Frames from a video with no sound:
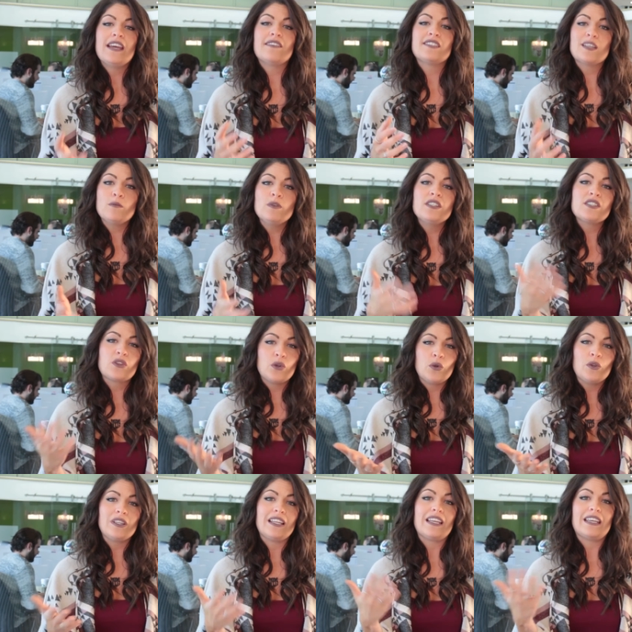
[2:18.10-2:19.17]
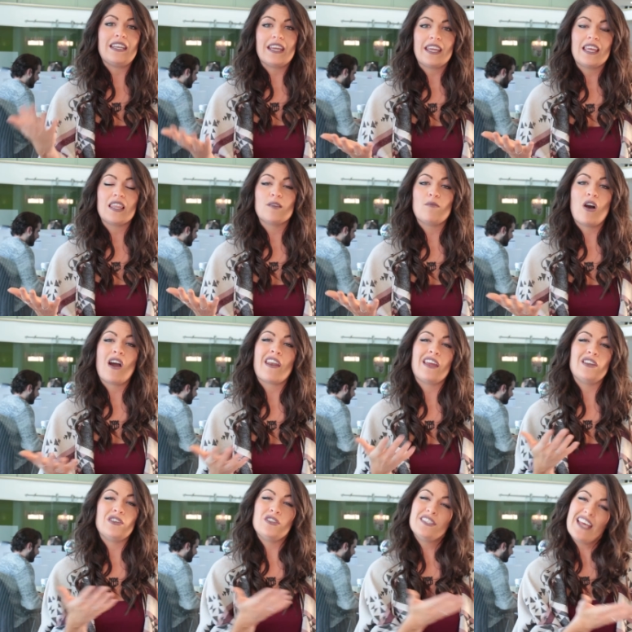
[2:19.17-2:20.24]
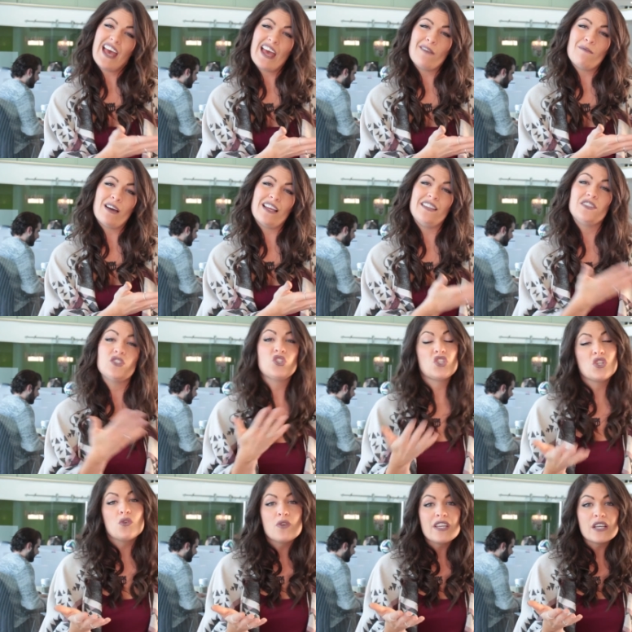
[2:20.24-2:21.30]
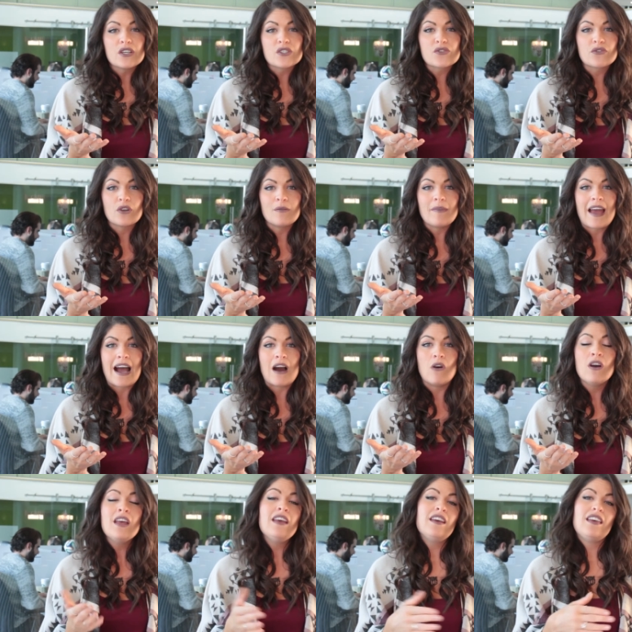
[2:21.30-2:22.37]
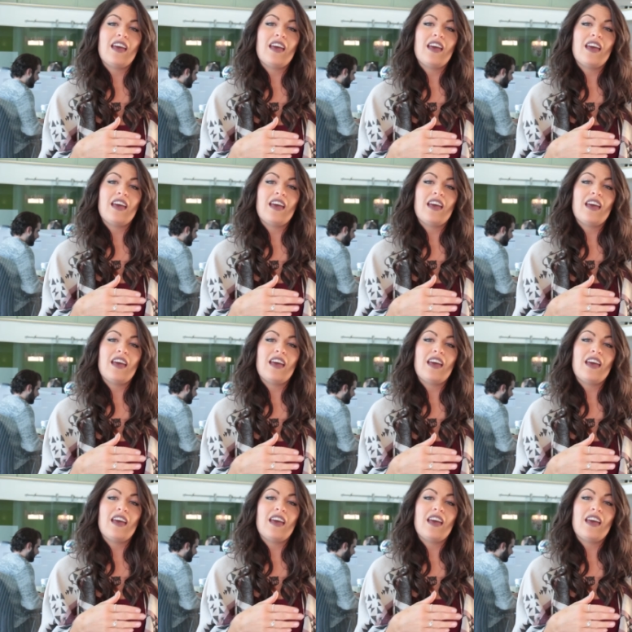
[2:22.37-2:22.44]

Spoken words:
If someone's Googling Nicki Lamont in 10 months, 2 years from now,